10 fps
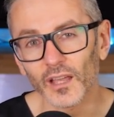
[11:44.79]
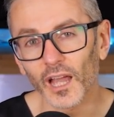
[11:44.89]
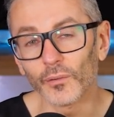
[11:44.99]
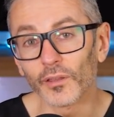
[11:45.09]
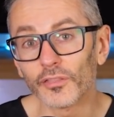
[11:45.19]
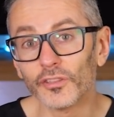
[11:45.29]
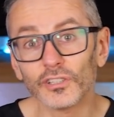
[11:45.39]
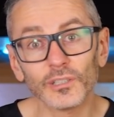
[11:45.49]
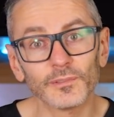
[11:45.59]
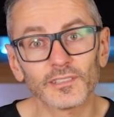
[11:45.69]
Around
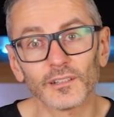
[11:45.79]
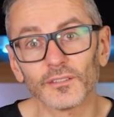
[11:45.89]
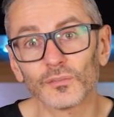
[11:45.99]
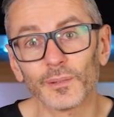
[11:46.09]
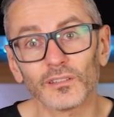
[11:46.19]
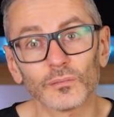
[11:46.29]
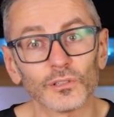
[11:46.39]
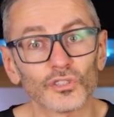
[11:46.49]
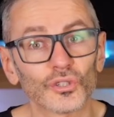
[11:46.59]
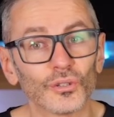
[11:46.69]
30% of the
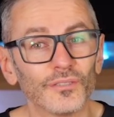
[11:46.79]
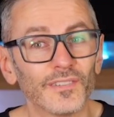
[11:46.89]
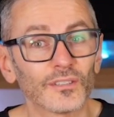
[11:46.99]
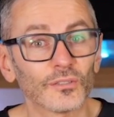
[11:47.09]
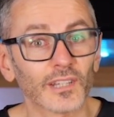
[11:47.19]
specimens showed the vessels